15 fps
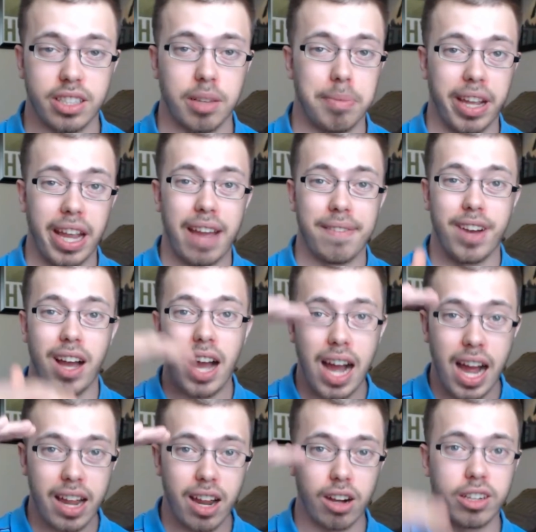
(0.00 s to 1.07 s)
system. They have a
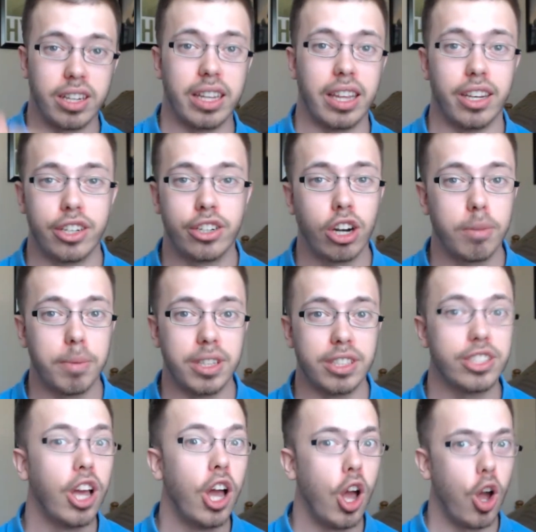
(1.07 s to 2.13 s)
hierarchy that
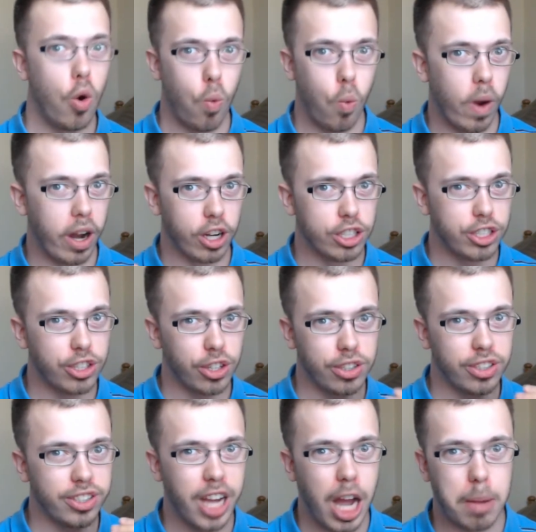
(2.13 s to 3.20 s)
determines where
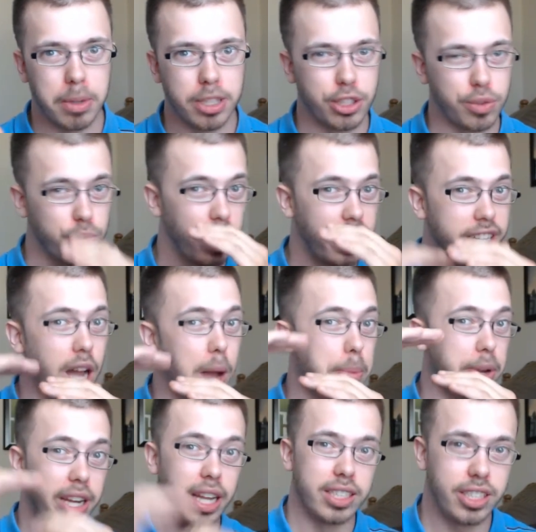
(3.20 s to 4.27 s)
certain goblins rank
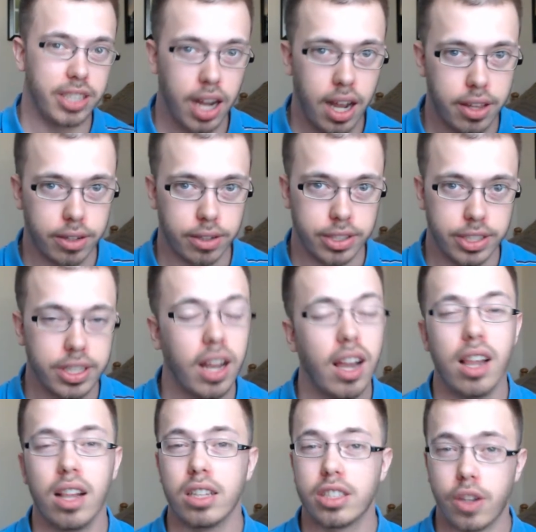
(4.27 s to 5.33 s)
up against others.
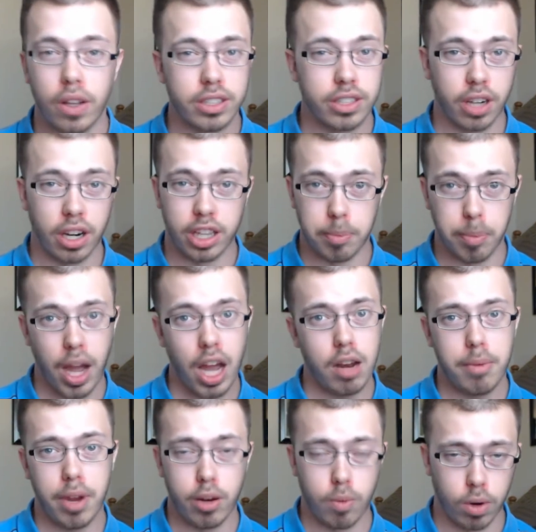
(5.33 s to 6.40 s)
Let's go ahead and start at the
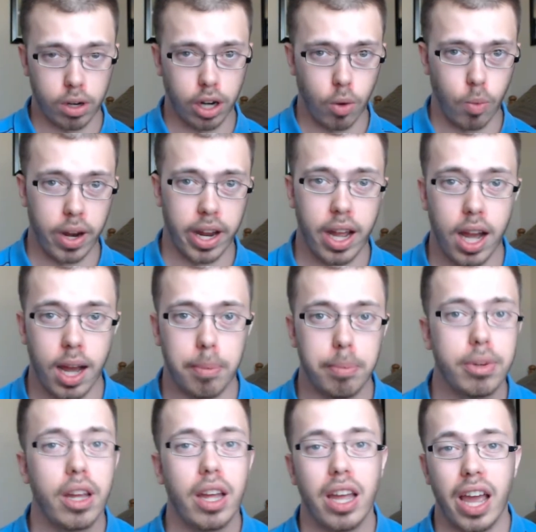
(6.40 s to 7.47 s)
bottom and work our way
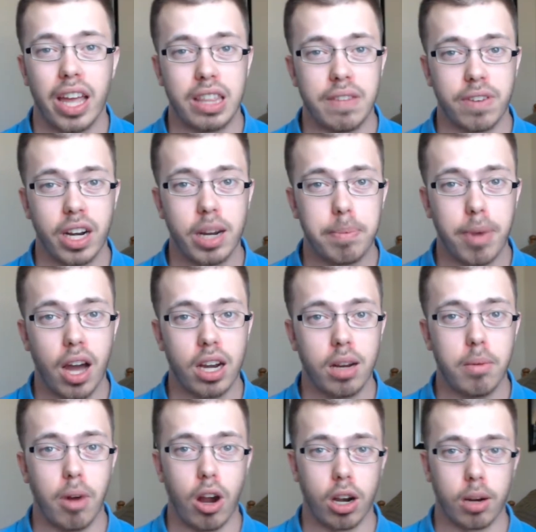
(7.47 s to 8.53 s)
up. At the very
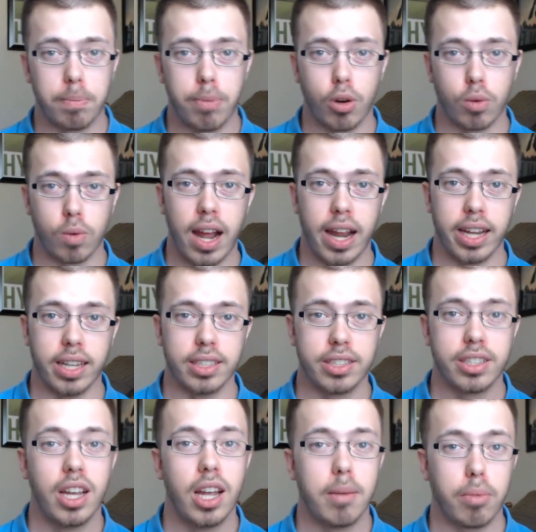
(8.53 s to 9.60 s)
bottom are
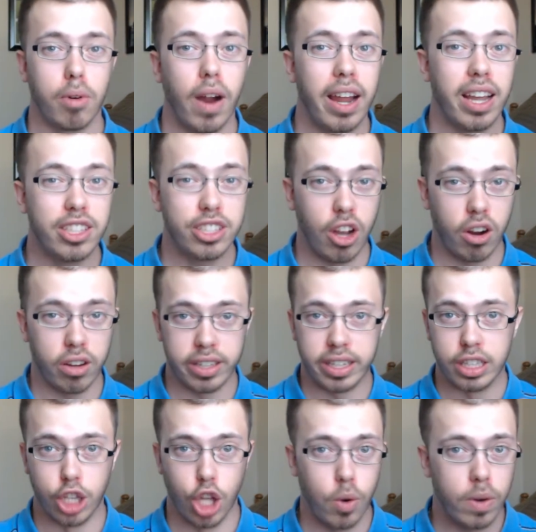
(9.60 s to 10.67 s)
Pariahs. Pariahs are
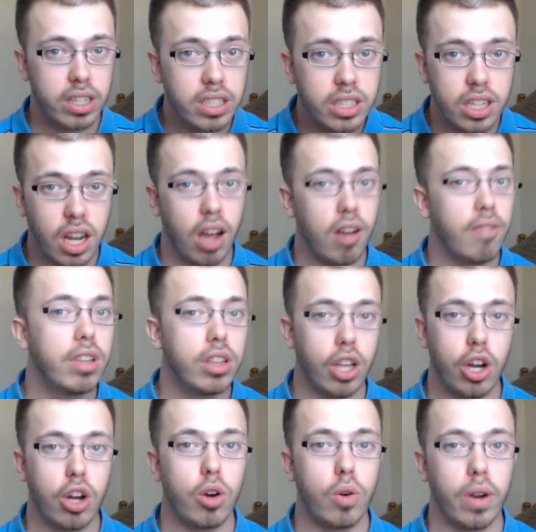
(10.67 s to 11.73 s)
the lowest of the
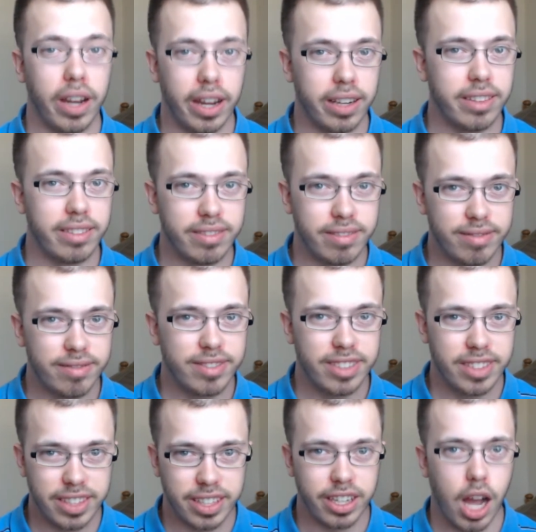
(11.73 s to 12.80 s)
low in
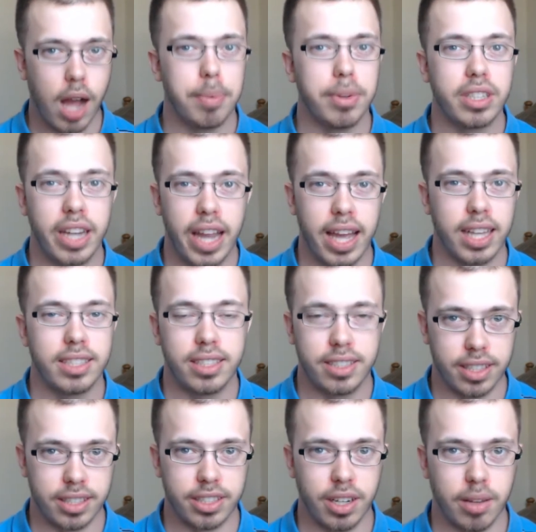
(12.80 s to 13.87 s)
the goblin
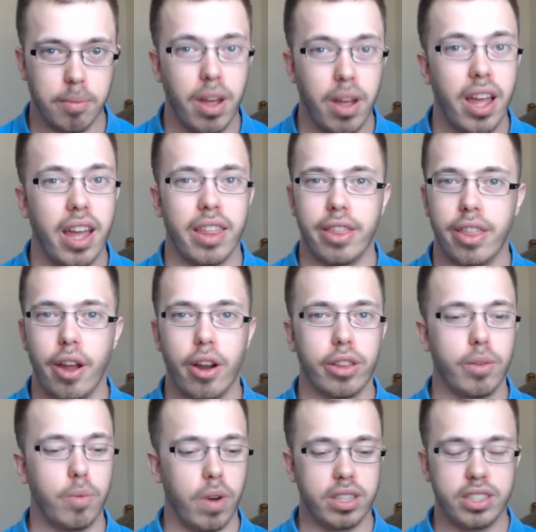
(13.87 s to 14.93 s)
caste system.
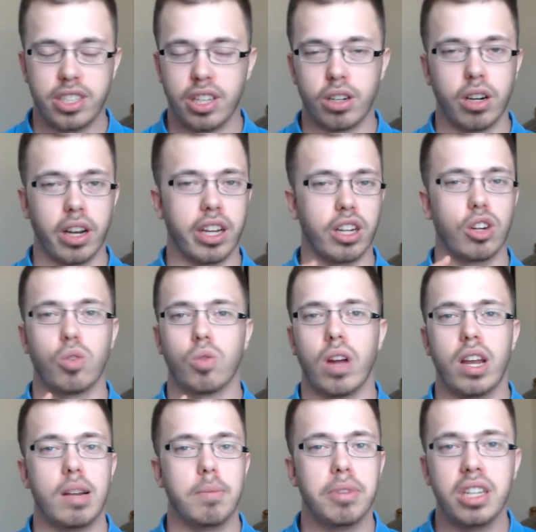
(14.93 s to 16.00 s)
They're the ones that are
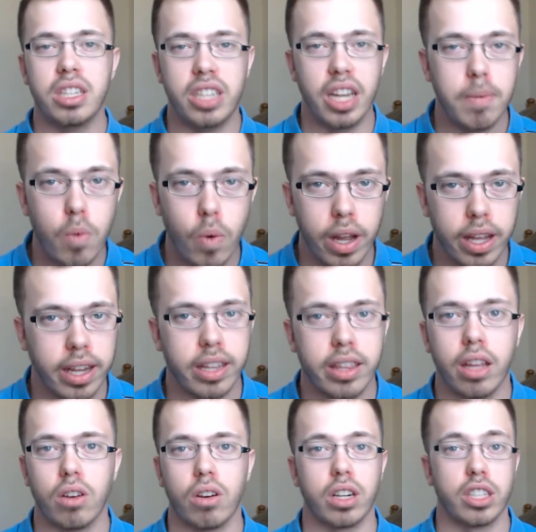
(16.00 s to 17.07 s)
incredibly
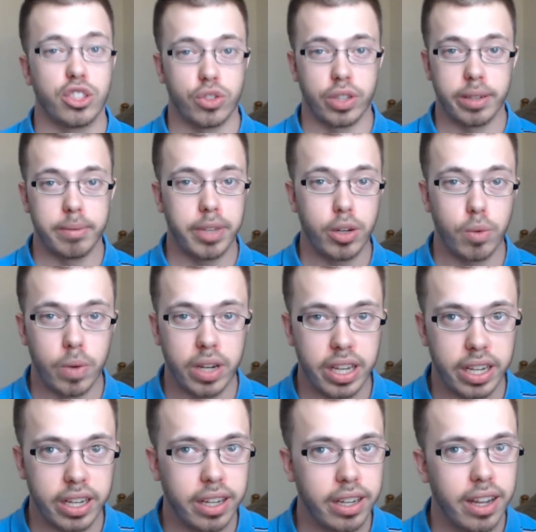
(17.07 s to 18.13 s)
dim-witted, that are extremely
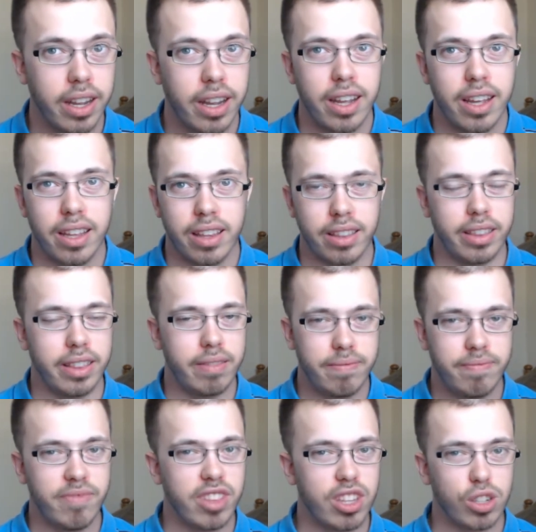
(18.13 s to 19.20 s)
weak.
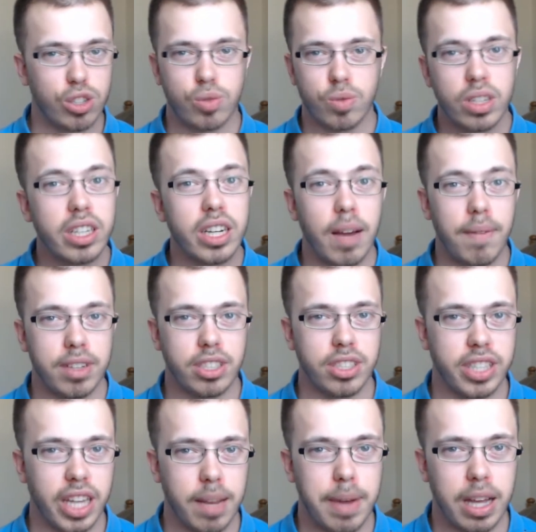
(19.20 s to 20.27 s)
There's really not
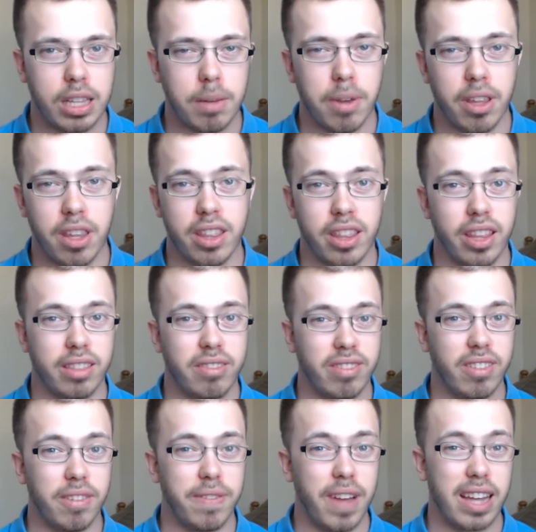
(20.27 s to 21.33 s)
much to say about them other than
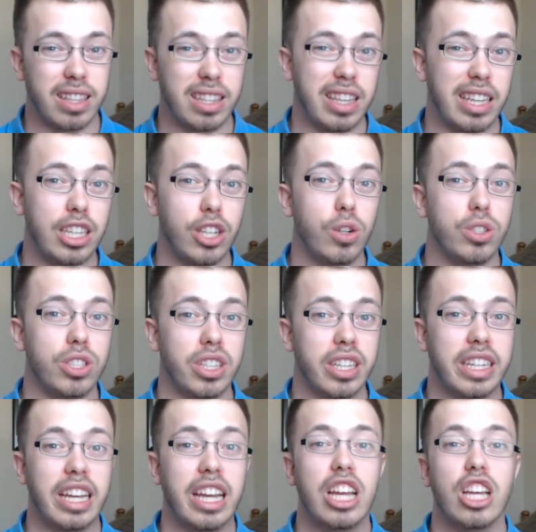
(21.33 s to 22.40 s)
the fact that they
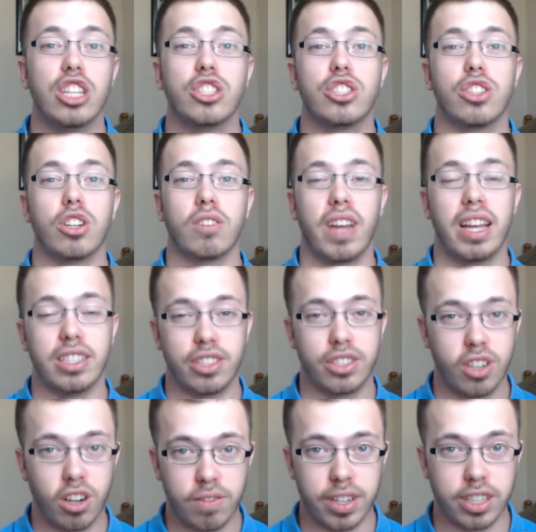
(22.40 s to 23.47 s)
usually serve
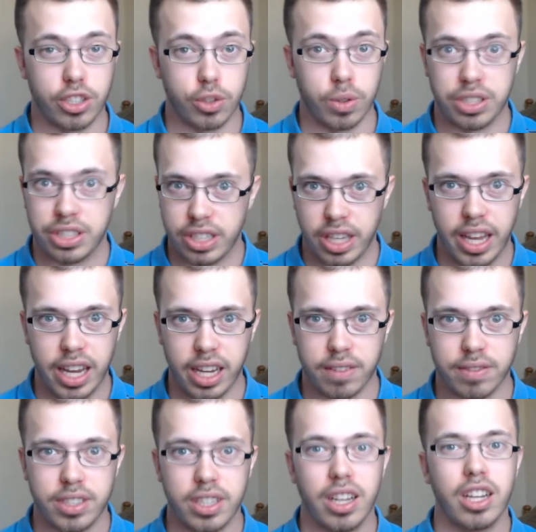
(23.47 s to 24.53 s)
as servants or
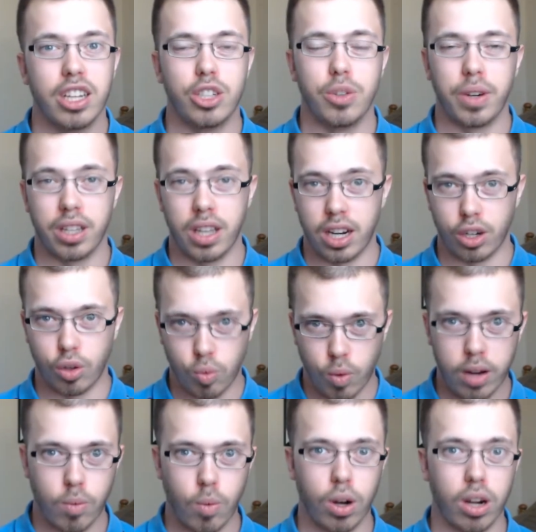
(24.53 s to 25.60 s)
slaves, doing a lot of
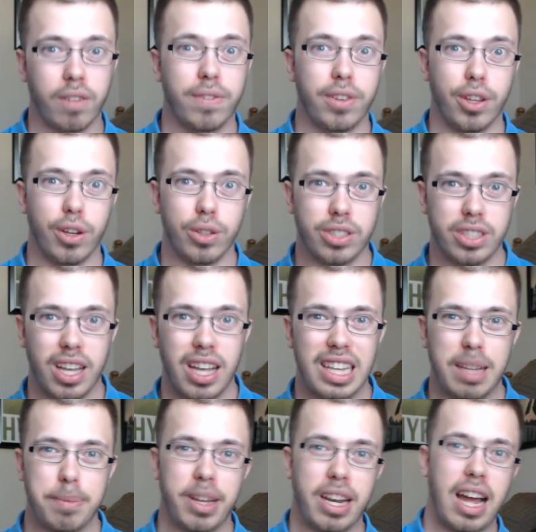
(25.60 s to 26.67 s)
grunt work for those
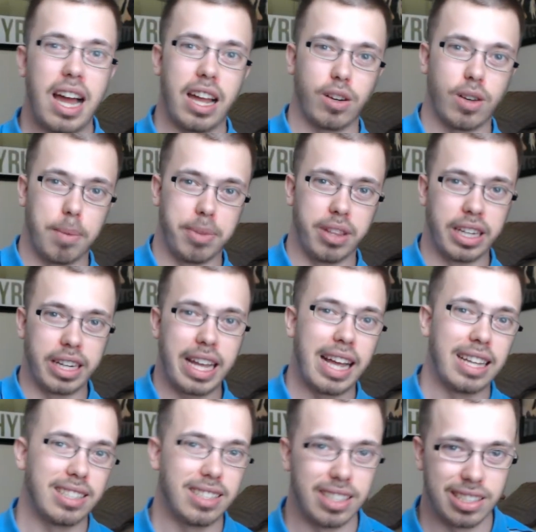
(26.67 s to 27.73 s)
a little bit higher up in the
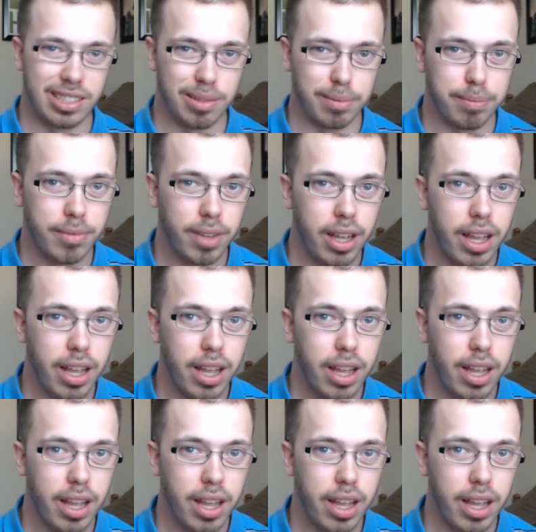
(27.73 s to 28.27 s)
caste system.